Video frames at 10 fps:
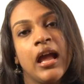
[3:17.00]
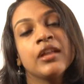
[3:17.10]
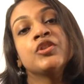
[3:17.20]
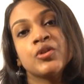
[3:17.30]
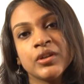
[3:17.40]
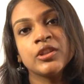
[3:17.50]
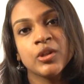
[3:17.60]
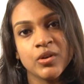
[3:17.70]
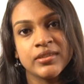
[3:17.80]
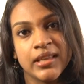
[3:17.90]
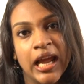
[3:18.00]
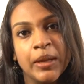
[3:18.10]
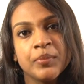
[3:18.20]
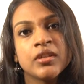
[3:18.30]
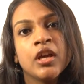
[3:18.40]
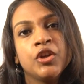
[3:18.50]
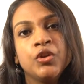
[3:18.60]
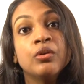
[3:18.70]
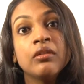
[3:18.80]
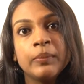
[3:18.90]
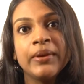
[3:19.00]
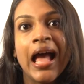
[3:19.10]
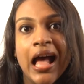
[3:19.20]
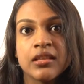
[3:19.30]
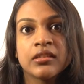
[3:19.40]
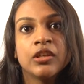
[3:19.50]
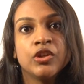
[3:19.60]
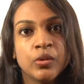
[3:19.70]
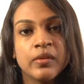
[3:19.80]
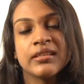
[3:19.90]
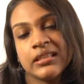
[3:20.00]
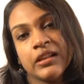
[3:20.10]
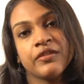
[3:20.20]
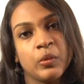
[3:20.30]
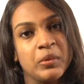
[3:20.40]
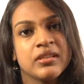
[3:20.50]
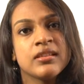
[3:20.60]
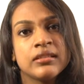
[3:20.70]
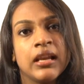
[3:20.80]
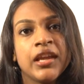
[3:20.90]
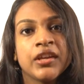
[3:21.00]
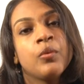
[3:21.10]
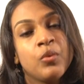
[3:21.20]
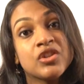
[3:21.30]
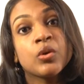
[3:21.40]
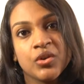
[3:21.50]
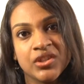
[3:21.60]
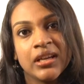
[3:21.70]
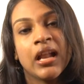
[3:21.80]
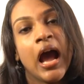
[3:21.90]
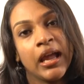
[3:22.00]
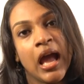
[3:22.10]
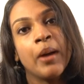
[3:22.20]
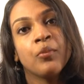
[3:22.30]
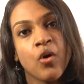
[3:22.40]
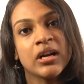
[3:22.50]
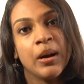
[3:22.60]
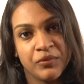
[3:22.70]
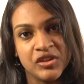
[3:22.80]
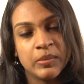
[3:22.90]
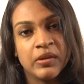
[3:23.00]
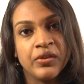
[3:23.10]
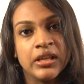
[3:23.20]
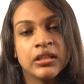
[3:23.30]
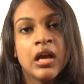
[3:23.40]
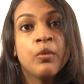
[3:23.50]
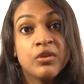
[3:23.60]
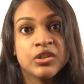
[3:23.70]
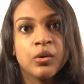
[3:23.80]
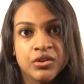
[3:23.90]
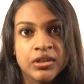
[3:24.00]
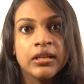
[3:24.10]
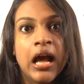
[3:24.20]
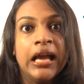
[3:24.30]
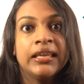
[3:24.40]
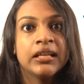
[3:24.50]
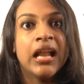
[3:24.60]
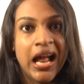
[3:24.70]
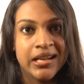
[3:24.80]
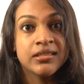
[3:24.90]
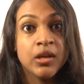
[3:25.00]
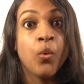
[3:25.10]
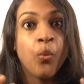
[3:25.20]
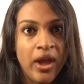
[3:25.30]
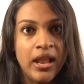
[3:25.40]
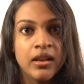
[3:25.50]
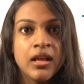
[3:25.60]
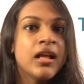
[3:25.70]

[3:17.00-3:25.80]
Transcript: And during those times, you will be asking yourself questions like which question I am more comfortable with, which question I can answer well.